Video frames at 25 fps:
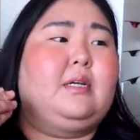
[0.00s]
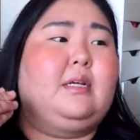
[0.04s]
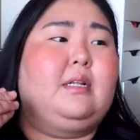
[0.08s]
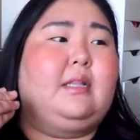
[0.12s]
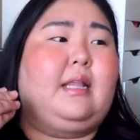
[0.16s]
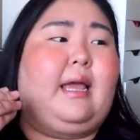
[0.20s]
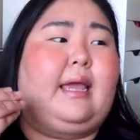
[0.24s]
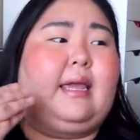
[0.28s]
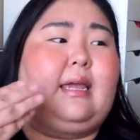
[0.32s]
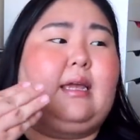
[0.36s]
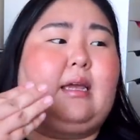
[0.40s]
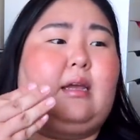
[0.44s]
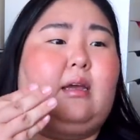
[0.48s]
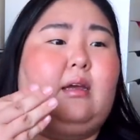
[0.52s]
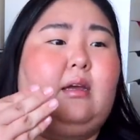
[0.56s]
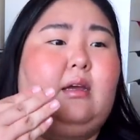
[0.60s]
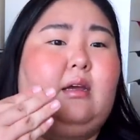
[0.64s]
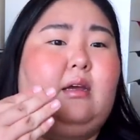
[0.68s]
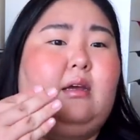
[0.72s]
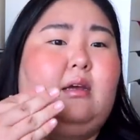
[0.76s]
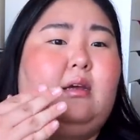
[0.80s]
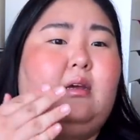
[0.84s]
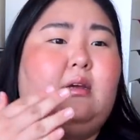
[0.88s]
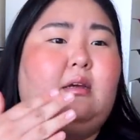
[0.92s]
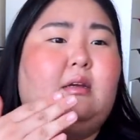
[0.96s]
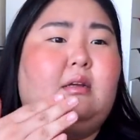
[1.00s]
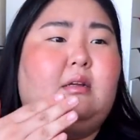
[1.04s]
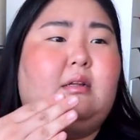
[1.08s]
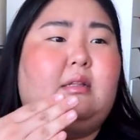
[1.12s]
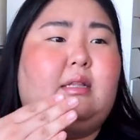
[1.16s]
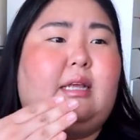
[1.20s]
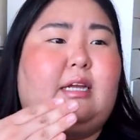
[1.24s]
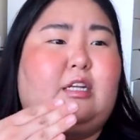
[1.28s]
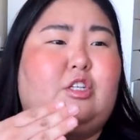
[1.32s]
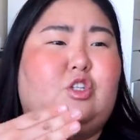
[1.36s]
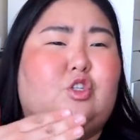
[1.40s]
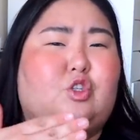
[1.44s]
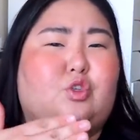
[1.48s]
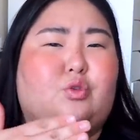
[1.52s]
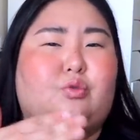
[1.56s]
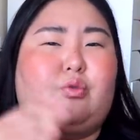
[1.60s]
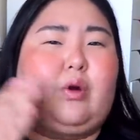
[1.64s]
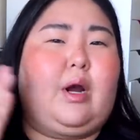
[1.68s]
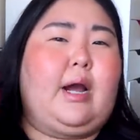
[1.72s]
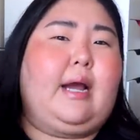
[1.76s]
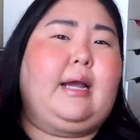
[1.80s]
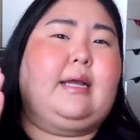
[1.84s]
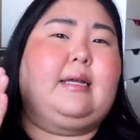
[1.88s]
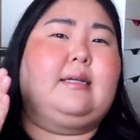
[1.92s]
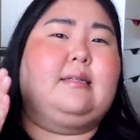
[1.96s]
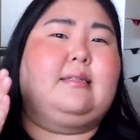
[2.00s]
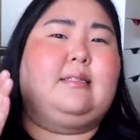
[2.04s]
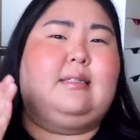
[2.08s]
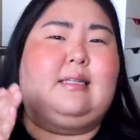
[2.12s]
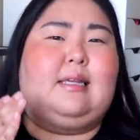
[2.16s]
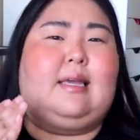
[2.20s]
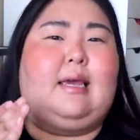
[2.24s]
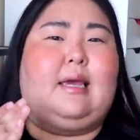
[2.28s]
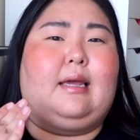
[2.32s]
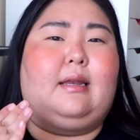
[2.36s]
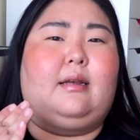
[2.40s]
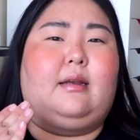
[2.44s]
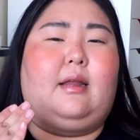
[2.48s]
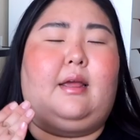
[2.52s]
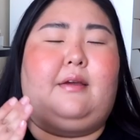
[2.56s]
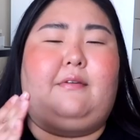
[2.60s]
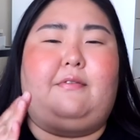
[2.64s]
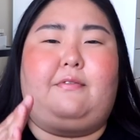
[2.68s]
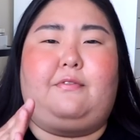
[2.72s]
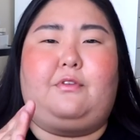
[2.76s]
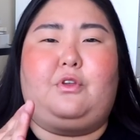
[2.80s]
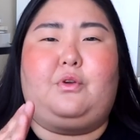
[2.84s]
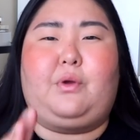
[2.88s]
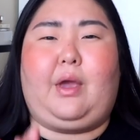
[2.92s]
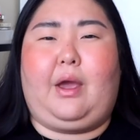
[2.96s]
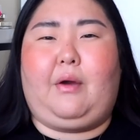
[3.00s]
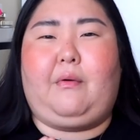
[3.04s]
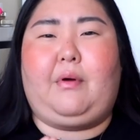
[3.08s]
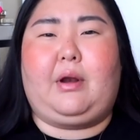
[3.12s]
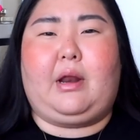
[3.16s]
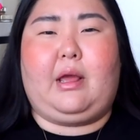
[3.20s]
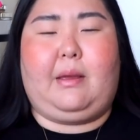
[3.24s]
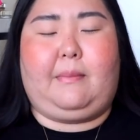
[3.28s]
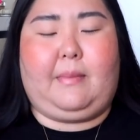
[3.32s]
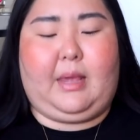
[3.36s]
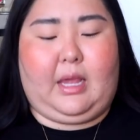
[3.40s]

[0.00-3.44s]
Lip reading: like dry skin, if you get what I